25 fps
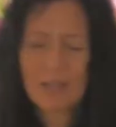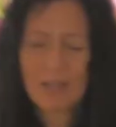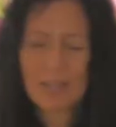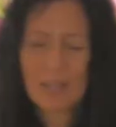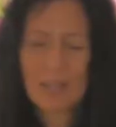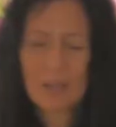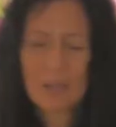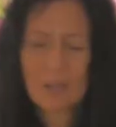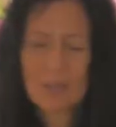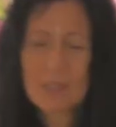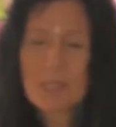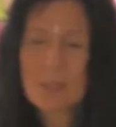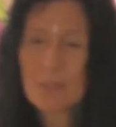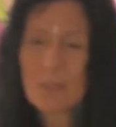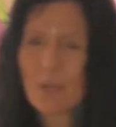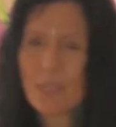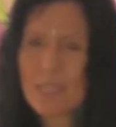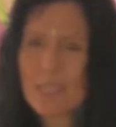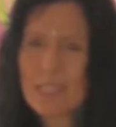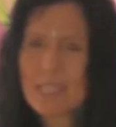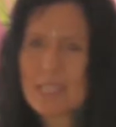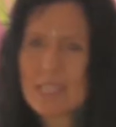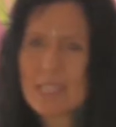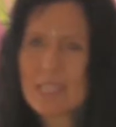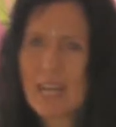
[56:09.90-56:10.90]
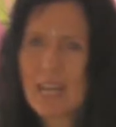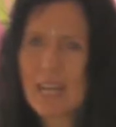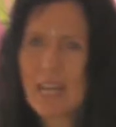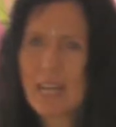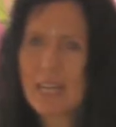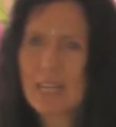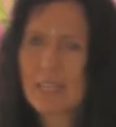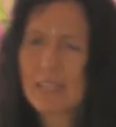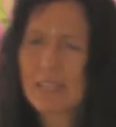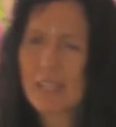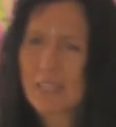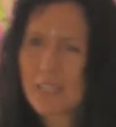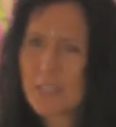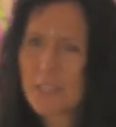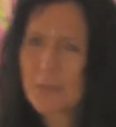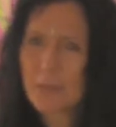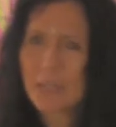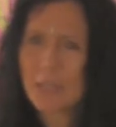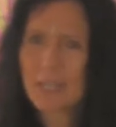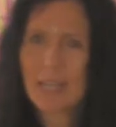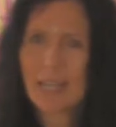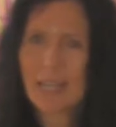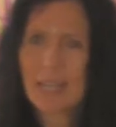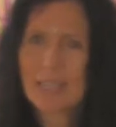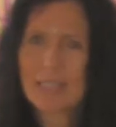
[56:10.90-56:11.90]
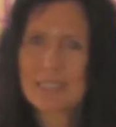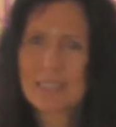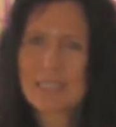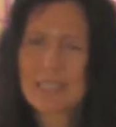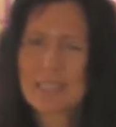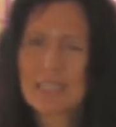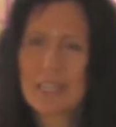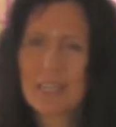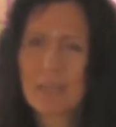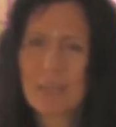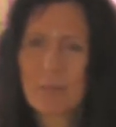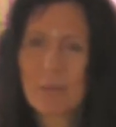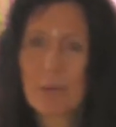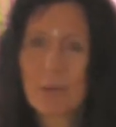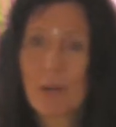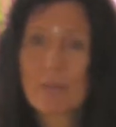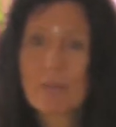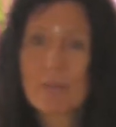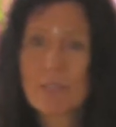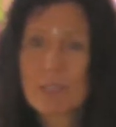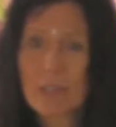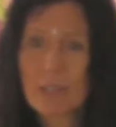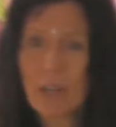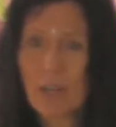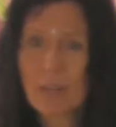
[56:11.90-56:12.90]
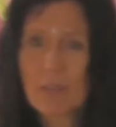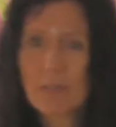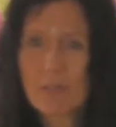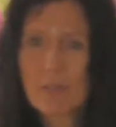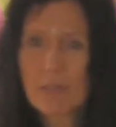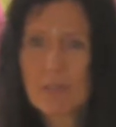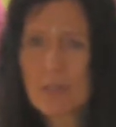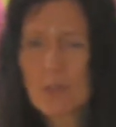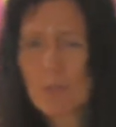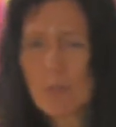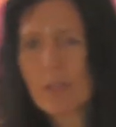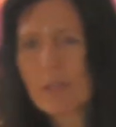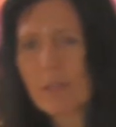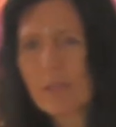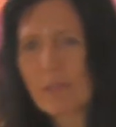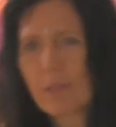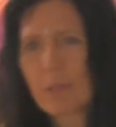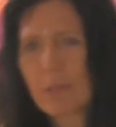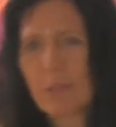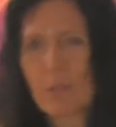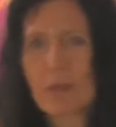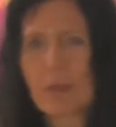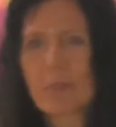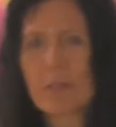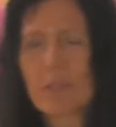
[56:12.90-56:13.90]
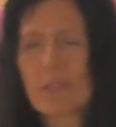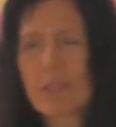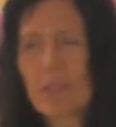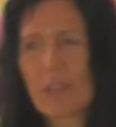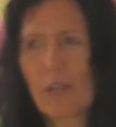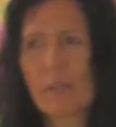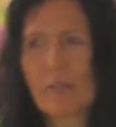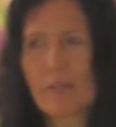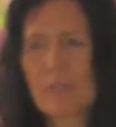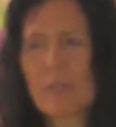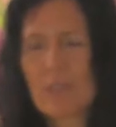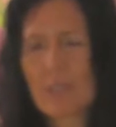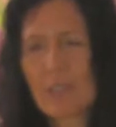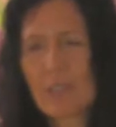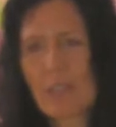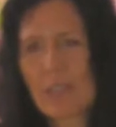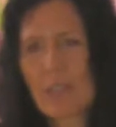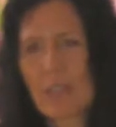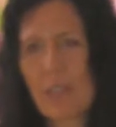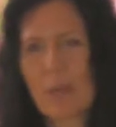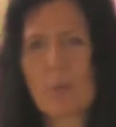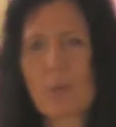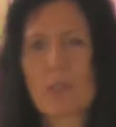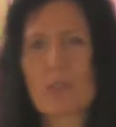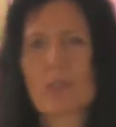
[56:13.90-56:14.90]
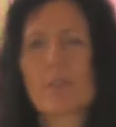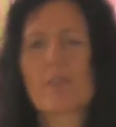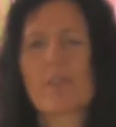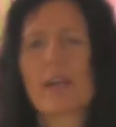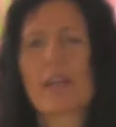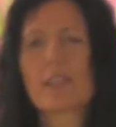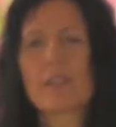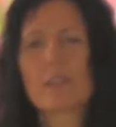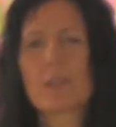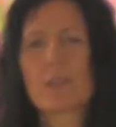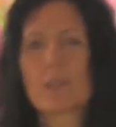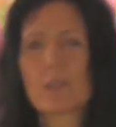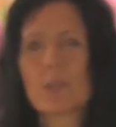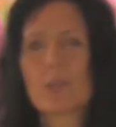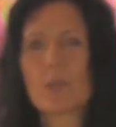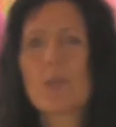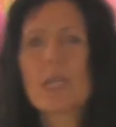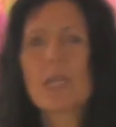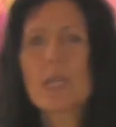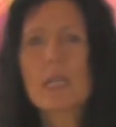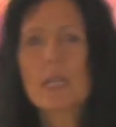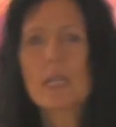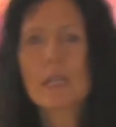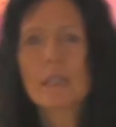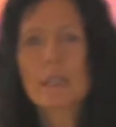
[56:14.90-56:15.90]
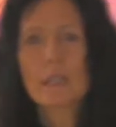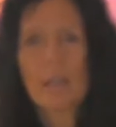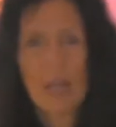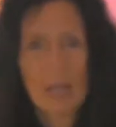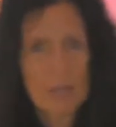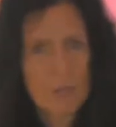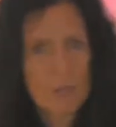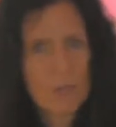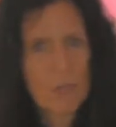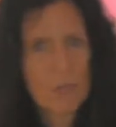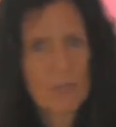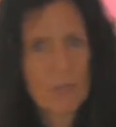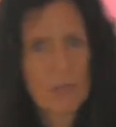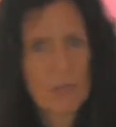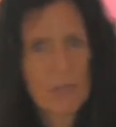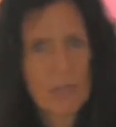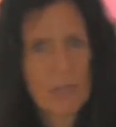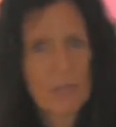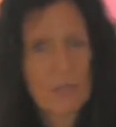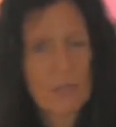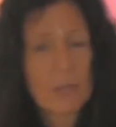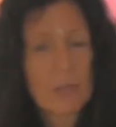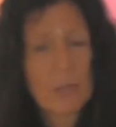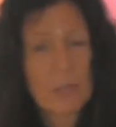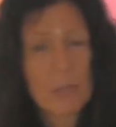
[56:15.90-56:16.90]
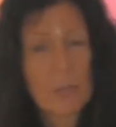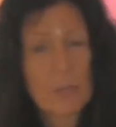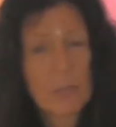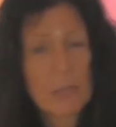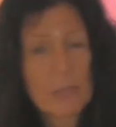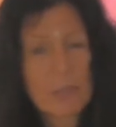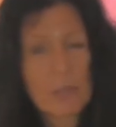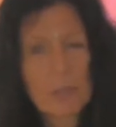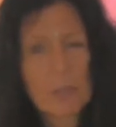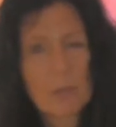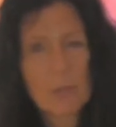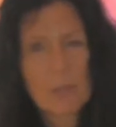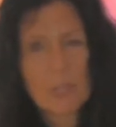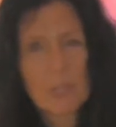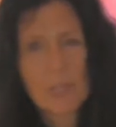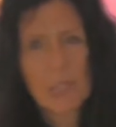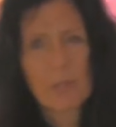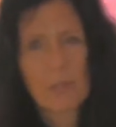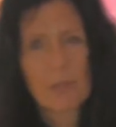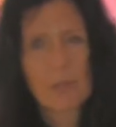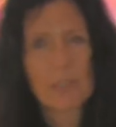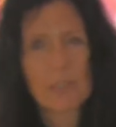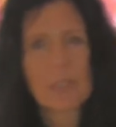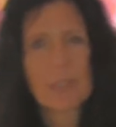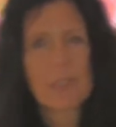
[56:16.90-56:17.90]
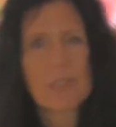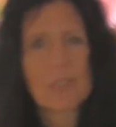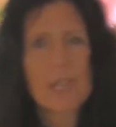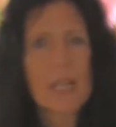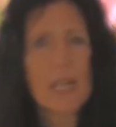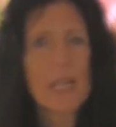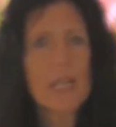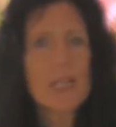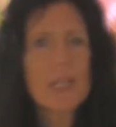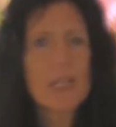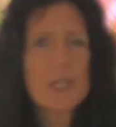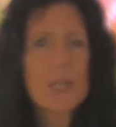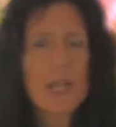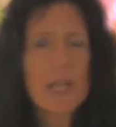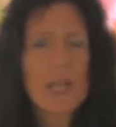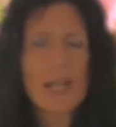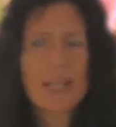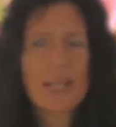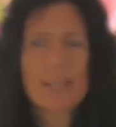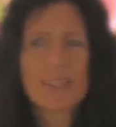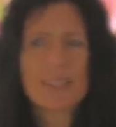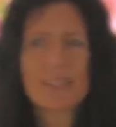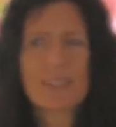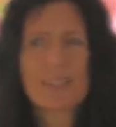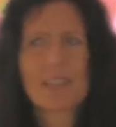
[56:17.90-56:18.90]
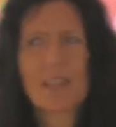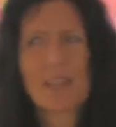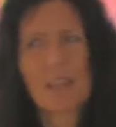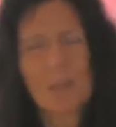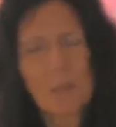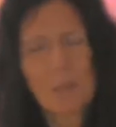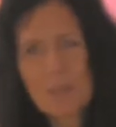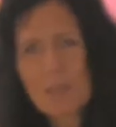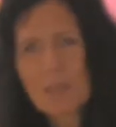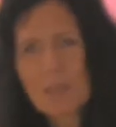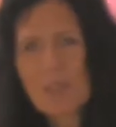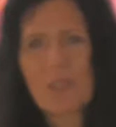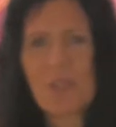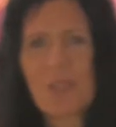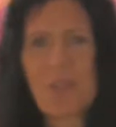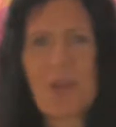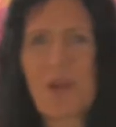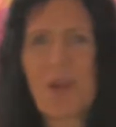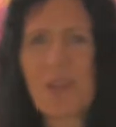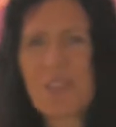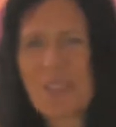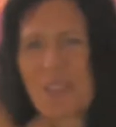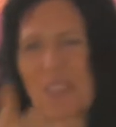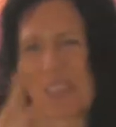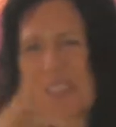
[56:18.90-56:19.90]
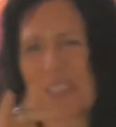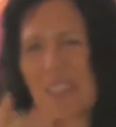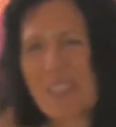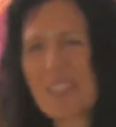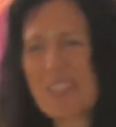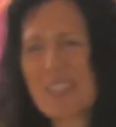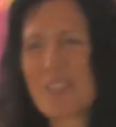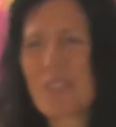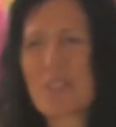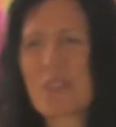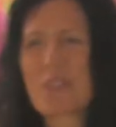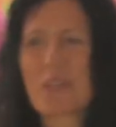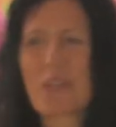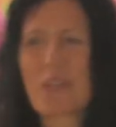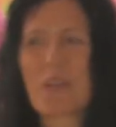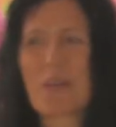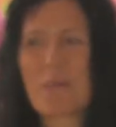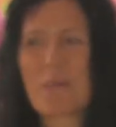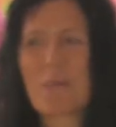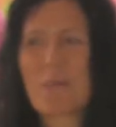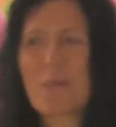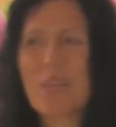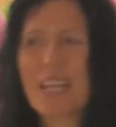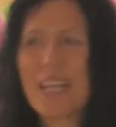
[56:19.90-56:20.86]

I was once lecturing at a Prophets Conference, one of the Prophets Conferences I was invited to. The astronaut Edgar Mitchell was sharing the stage, and I was in the audience listening to him.